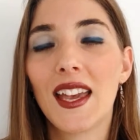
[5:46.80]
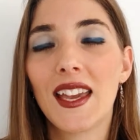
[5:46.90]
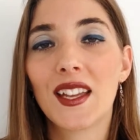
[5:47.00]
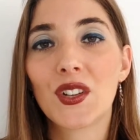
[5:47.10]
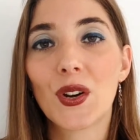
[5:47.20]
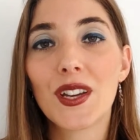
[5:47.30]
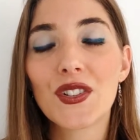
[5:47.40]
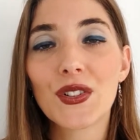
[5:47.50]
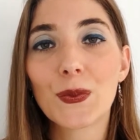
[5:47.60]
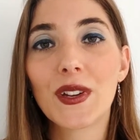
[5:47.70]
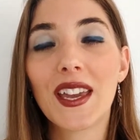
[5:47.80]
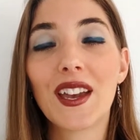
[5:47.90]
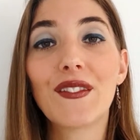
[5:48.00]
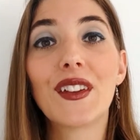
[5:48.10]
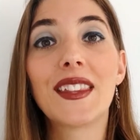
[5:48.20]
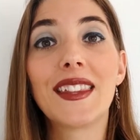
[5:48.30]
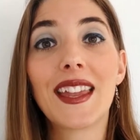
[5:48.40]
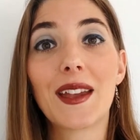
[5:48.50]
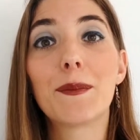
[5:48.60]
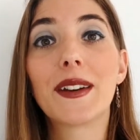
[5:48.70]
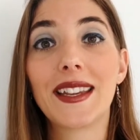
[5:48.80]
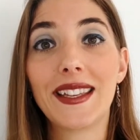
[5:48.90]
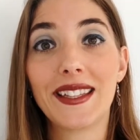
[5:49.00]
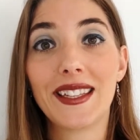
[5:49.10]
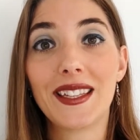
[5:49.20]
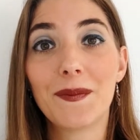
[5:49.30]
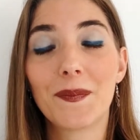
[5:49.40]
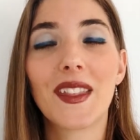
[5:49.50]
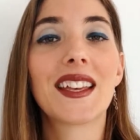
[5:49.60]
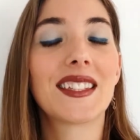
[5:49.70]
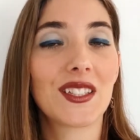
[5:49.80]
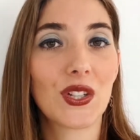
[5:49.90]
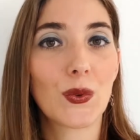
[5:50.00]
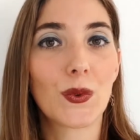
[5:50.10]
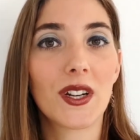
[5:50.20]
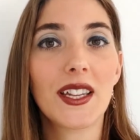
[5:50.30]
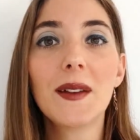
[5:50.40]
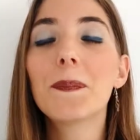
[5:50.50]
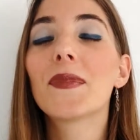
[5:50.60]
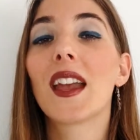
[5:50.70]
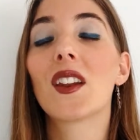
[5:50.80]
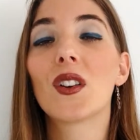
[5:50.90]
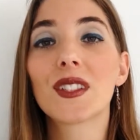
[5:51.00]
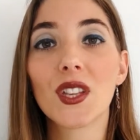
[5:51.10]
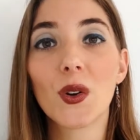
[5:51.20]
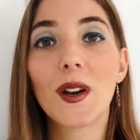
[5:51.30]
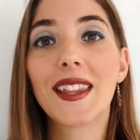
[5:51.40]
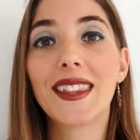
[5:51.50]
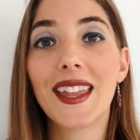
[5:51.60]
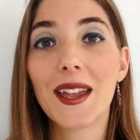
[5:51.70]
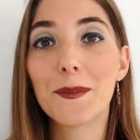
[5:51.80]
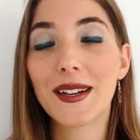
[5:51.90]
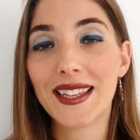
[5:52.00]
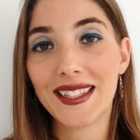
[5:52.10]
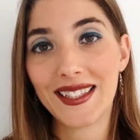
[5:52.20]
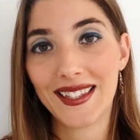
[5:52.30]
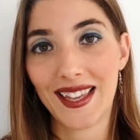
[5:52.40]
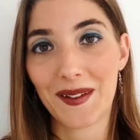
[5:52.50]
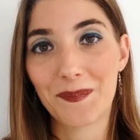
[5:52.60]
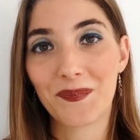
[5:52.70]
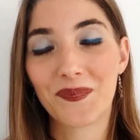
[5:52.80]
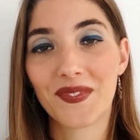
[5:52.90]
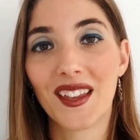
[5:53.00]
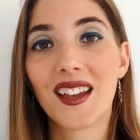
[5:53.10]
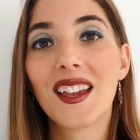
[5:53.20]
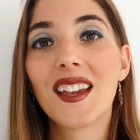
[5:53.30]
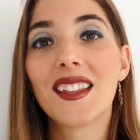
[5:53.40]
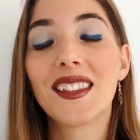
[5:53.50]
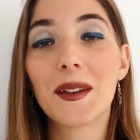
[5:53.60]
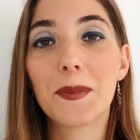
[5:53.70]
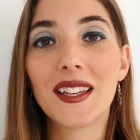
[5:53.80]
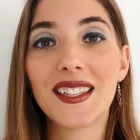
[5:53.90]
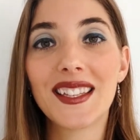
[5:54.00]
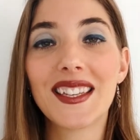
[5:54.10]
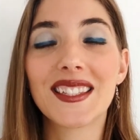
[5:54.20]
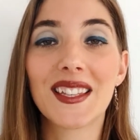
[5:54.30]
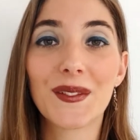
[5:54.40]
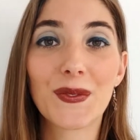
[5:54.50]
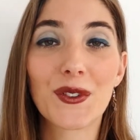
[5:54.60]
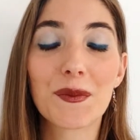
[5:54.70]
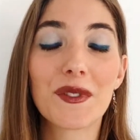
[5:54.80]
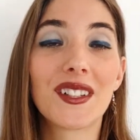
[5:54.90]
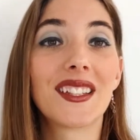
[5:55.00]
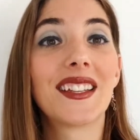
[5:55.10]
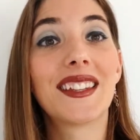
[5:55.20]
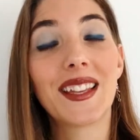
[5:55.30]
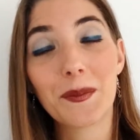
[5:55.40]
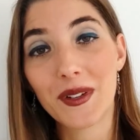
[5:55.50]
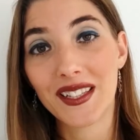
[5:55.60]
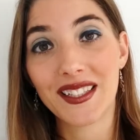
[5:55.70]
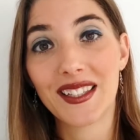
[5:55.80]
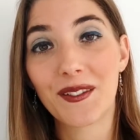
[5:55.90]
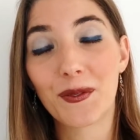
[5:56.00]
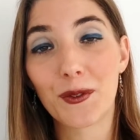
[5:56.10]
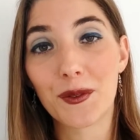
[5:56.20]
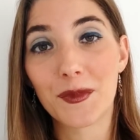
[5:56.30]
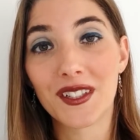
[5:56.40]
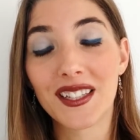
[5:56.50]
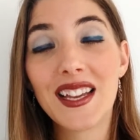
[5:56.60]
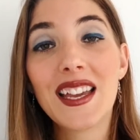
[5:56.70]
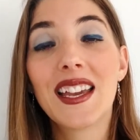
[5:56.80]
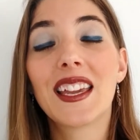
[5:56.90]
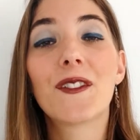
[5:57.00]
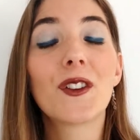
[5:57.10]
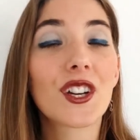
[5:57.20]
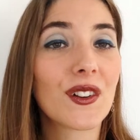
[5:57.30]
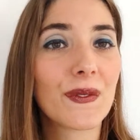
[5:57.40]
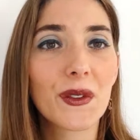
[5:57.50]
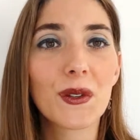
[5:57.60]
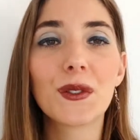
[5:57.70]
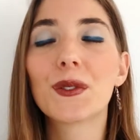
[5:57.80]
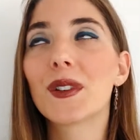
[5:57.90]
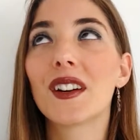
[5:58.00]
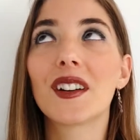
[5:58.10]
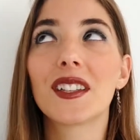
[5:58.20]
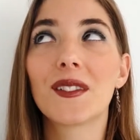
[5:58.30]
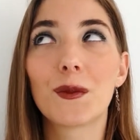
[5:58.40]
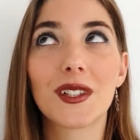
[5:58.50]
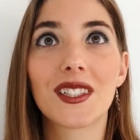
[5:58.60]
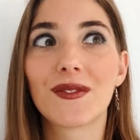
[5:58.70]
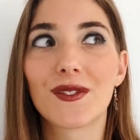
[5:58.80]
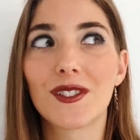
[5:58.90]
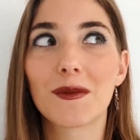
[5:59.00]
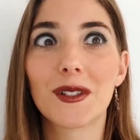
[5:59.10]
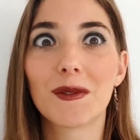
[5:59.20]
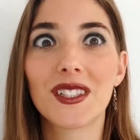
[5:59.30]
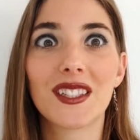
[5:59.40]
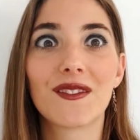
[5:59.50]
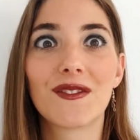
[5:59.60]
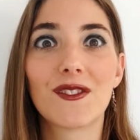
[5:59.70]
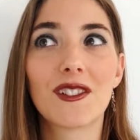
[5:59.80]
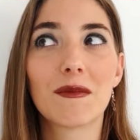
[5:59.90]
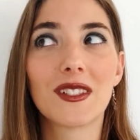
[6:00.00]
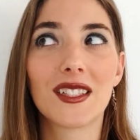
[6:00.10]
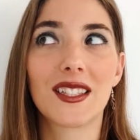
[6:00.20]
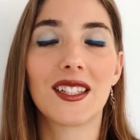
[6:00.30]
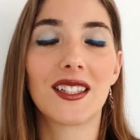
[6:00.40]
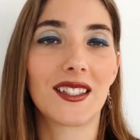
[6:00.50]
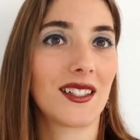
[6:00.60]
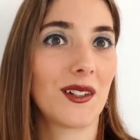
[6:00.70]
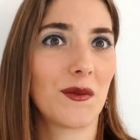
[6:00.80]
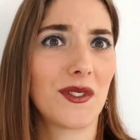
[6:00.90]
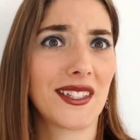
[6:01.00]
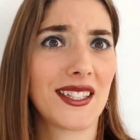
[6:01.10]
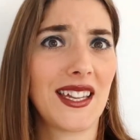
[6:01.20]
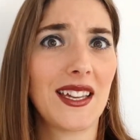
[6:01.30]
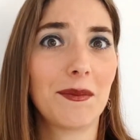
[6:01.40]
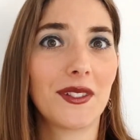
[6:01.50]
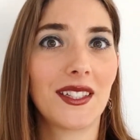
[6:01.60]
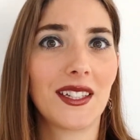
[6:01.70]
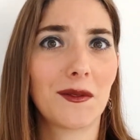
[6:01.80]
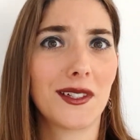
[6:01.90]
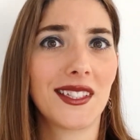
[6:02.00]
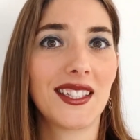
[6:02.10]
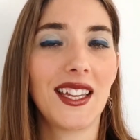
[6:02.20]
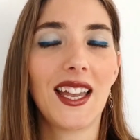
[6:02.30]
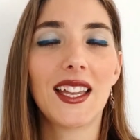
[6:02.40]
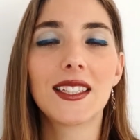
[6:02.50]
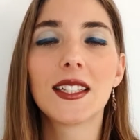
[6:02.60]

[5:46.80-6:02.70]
In Croatian, we have ne brini, as in don't worry, and also ne brinite. Ne brini is informal, ne brinite formal. If you're confused regarding what's formal, what's informal, Sanda, what's happening, what's that,